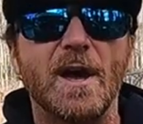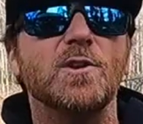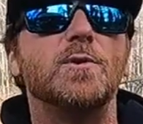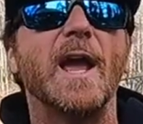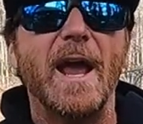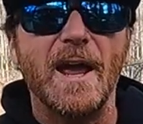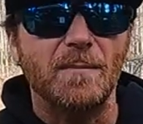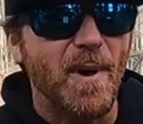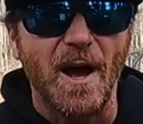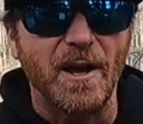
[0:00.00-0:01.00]
You
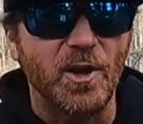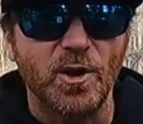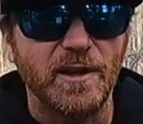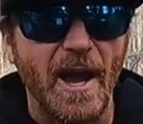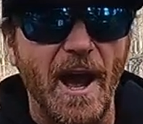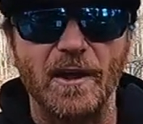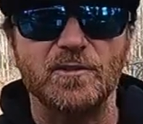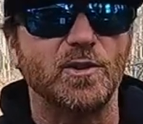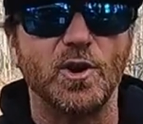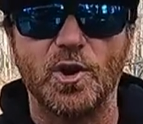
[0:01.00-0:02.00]
can't buy a good
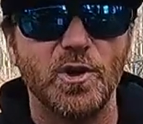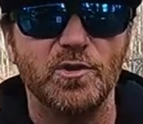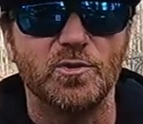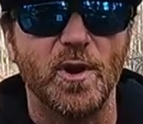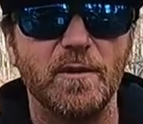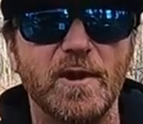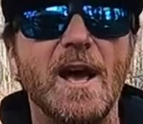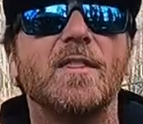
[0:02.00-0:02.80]
cast or a good drift.